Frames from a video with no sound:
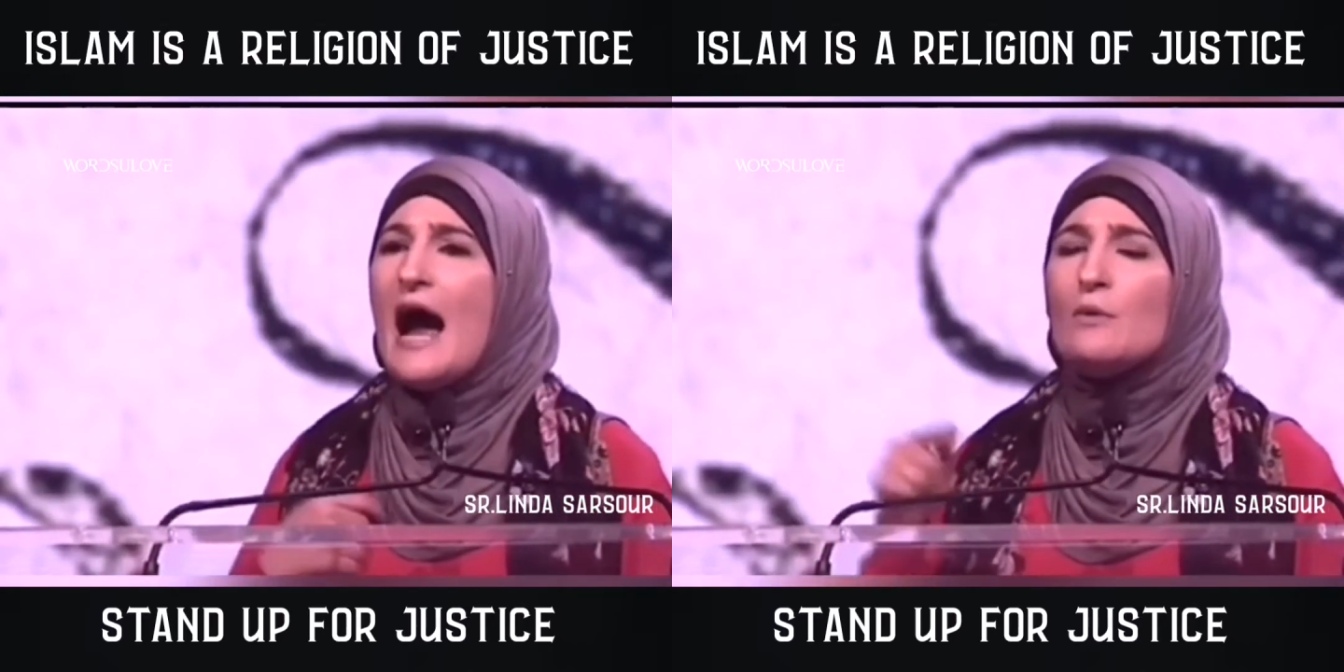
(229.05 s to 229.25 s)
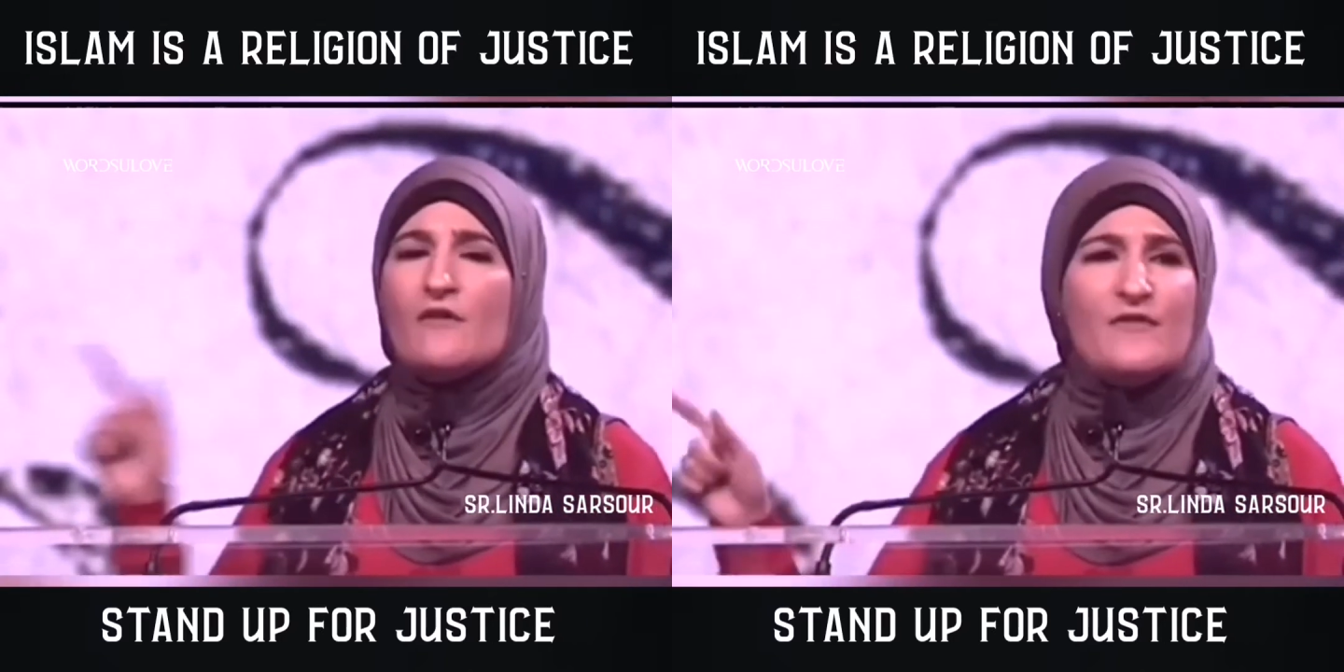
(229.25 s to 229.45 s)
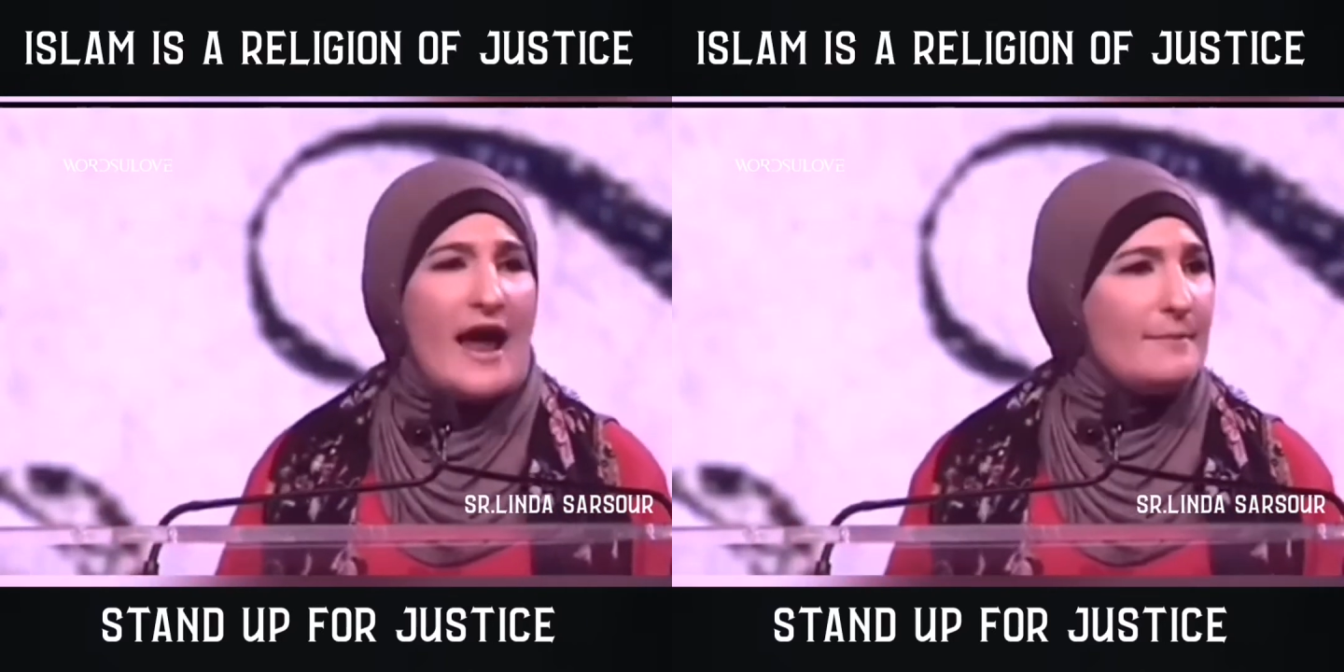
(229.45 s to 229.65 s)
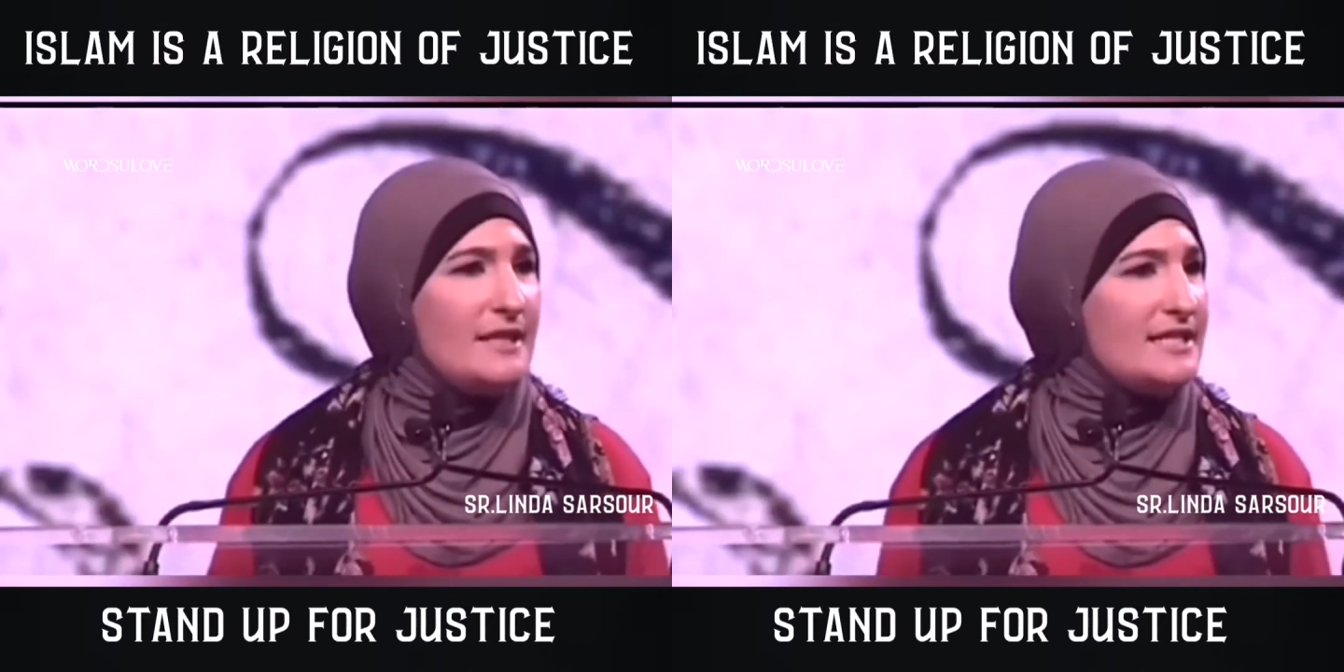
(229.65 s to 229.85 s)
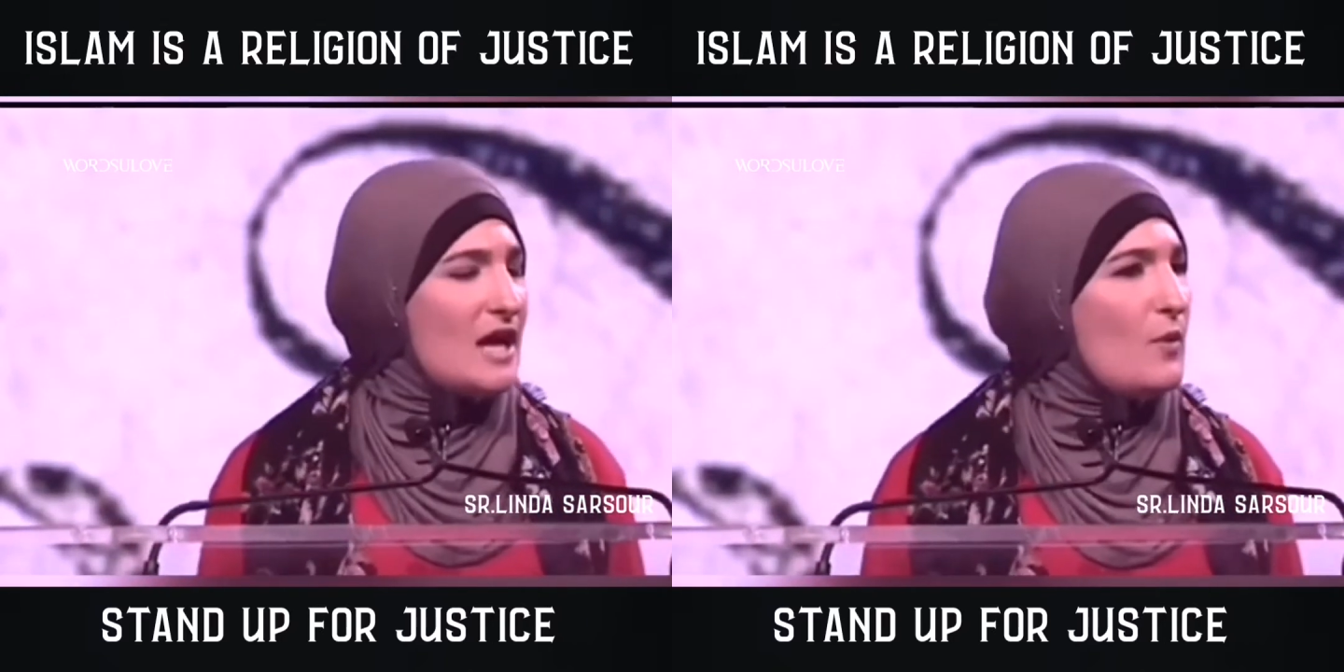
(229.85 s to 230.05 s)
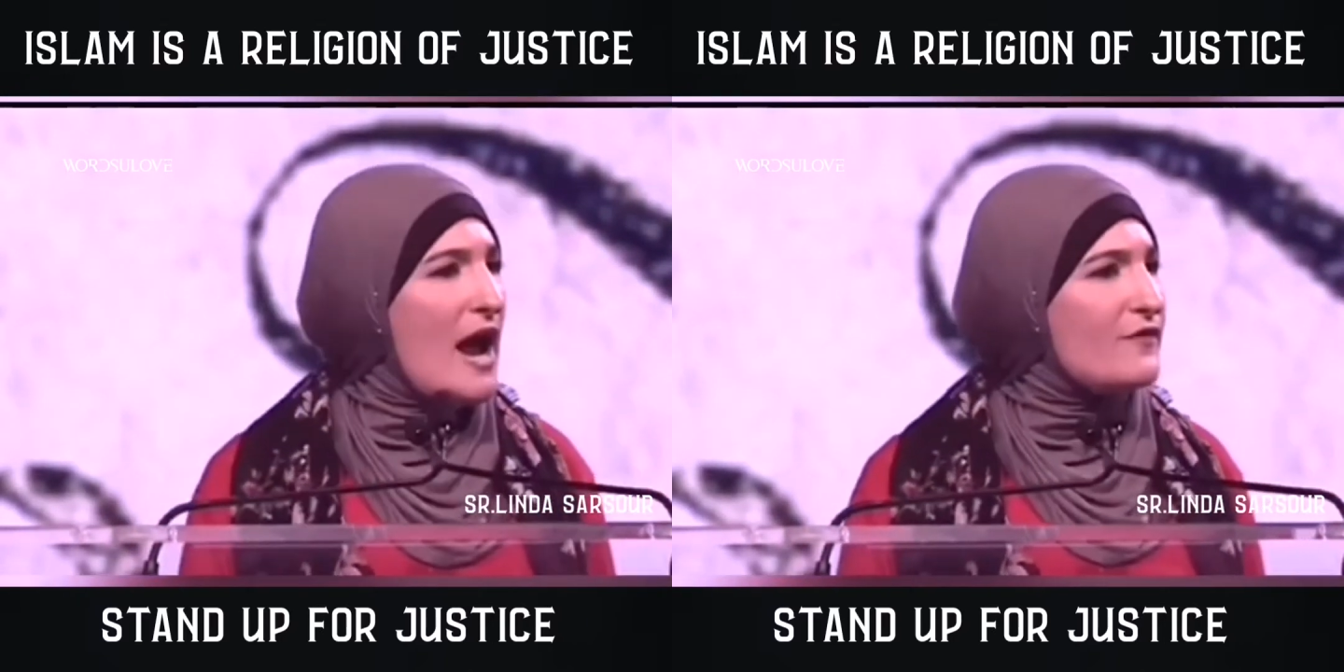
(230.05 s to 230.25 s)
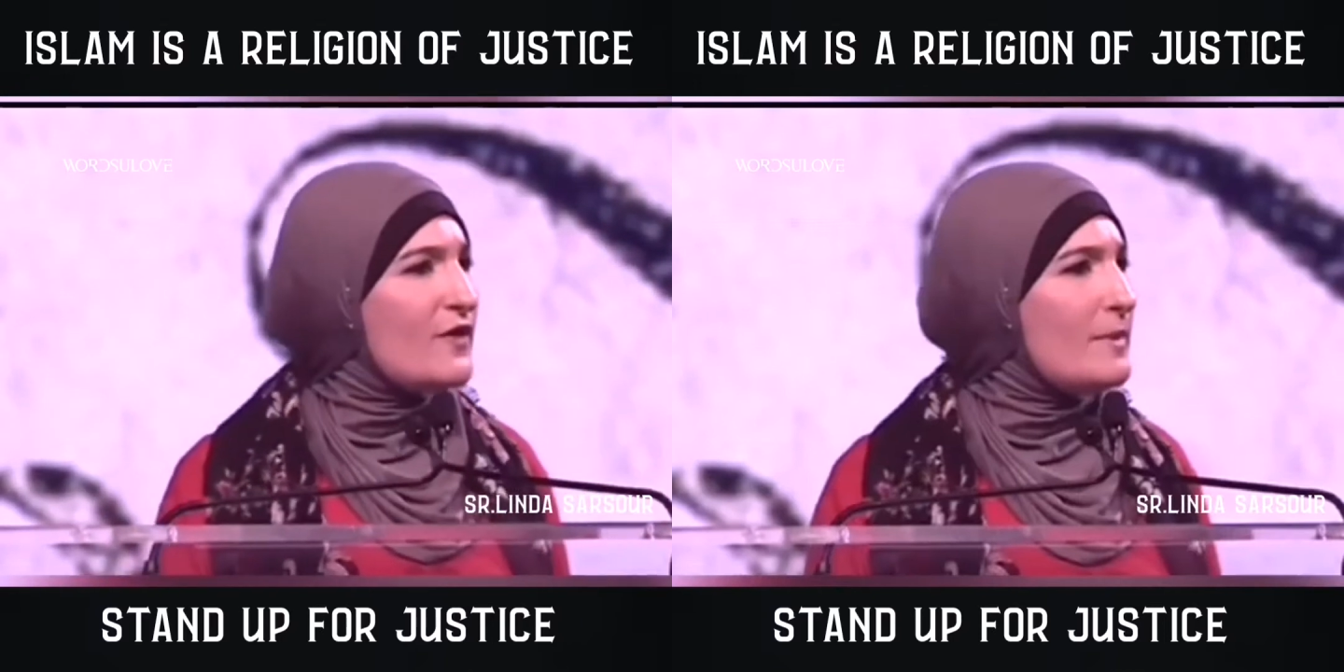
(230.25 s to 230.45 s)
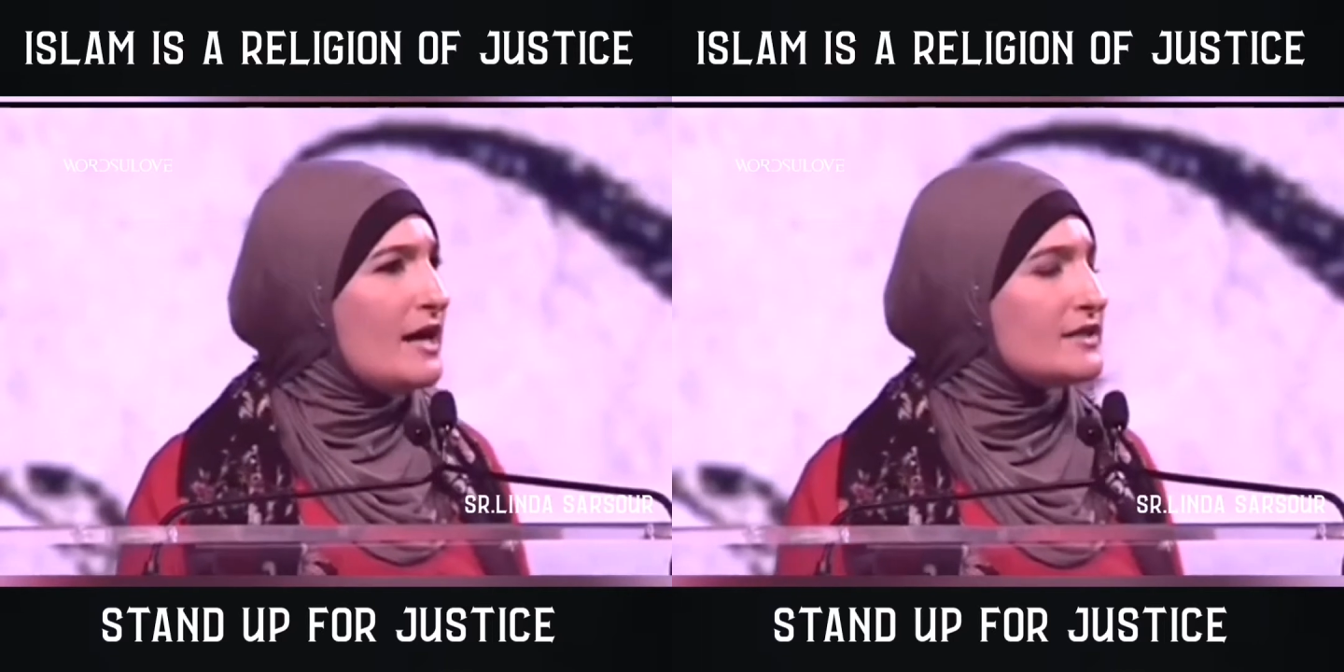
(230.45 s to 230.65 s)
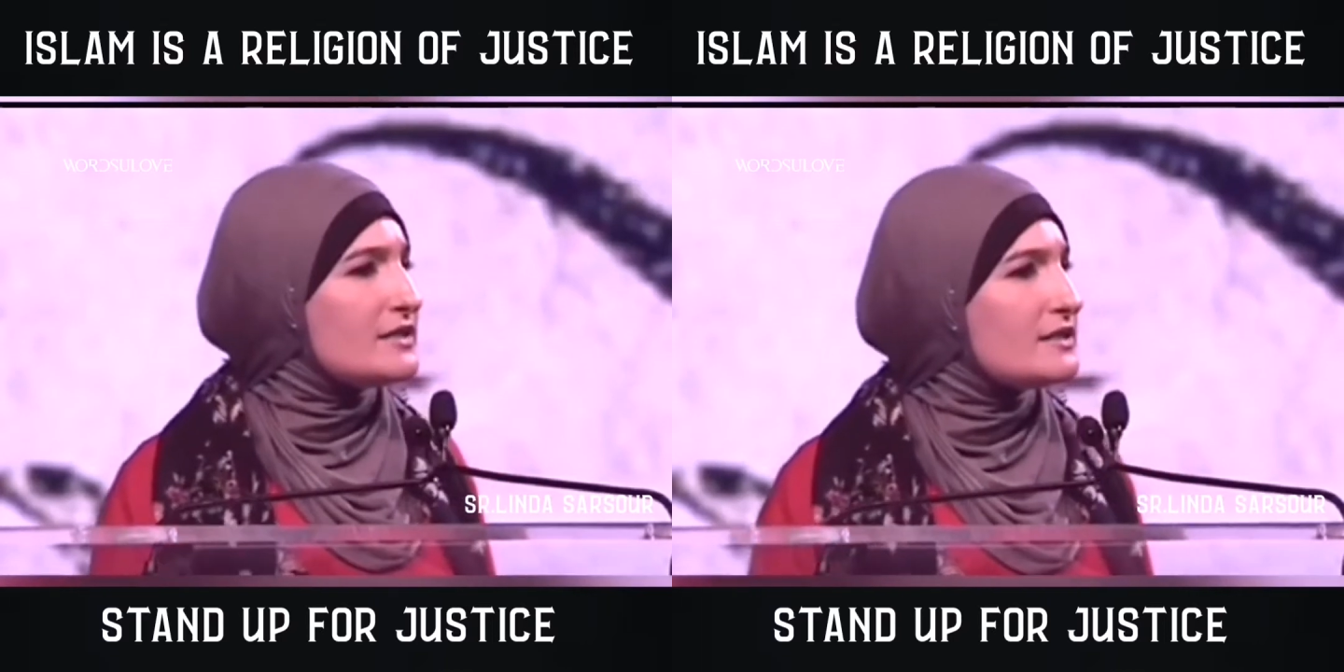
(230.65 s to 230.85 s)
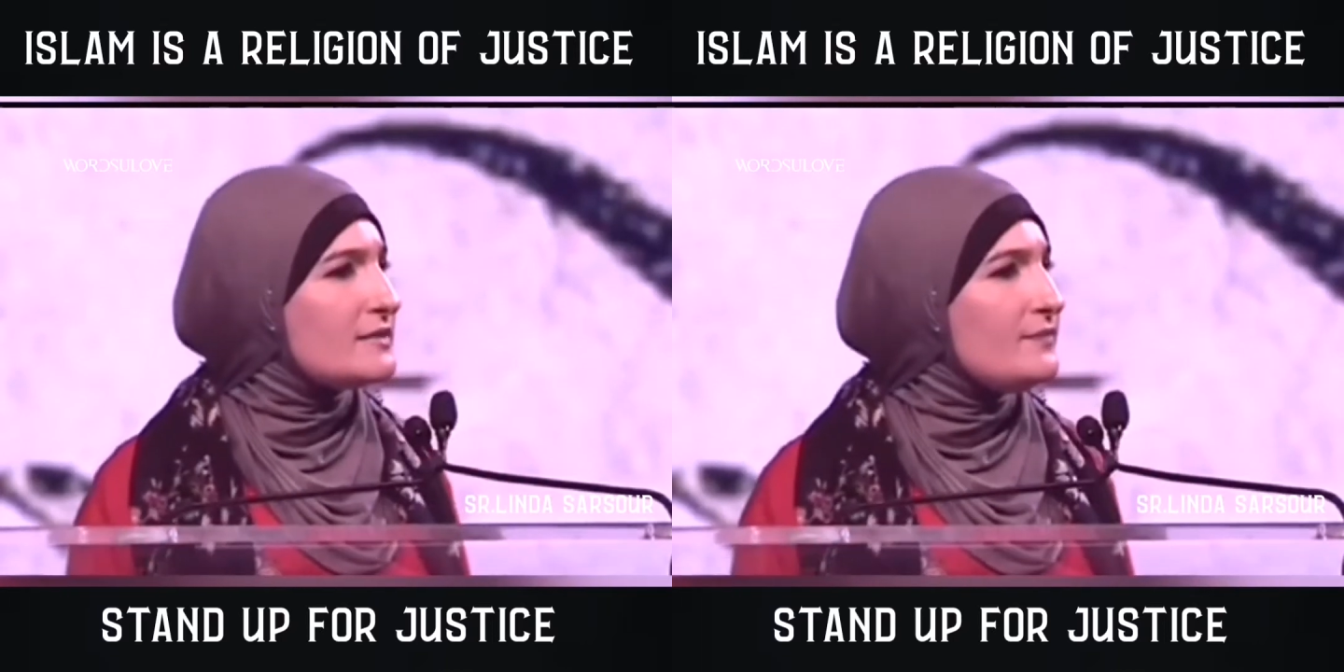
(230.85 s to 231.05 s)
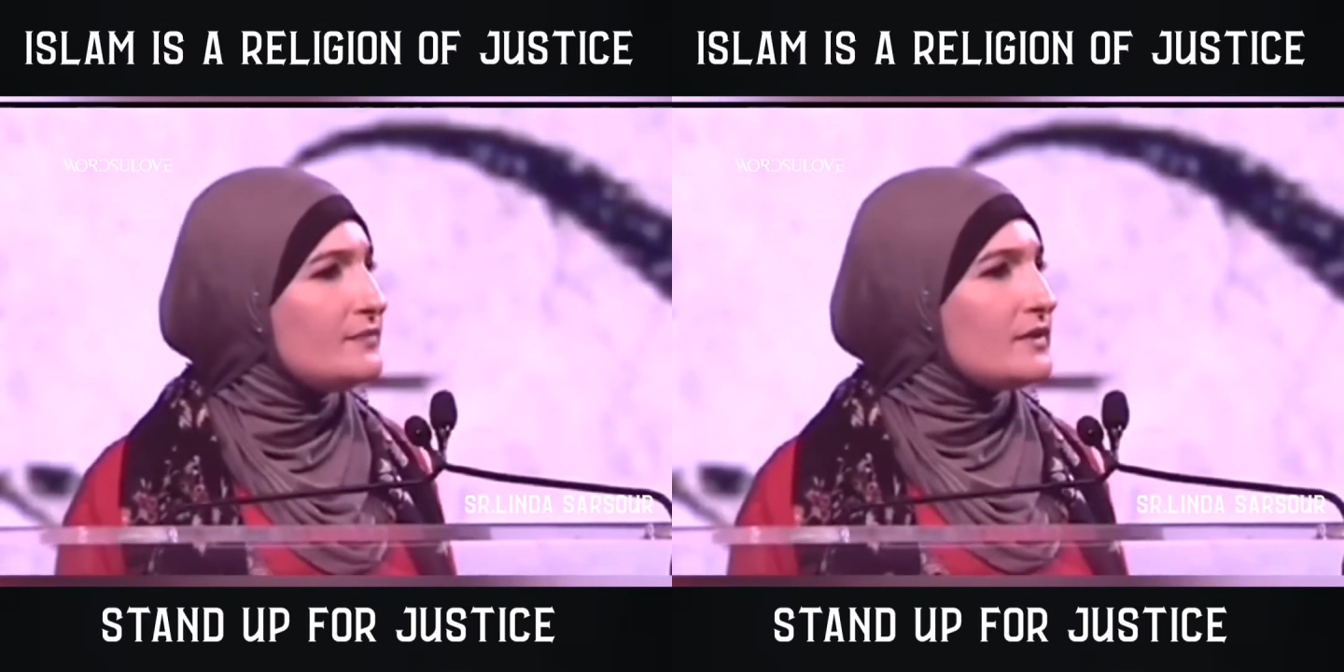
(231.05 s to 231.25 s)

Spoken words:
our families away from us?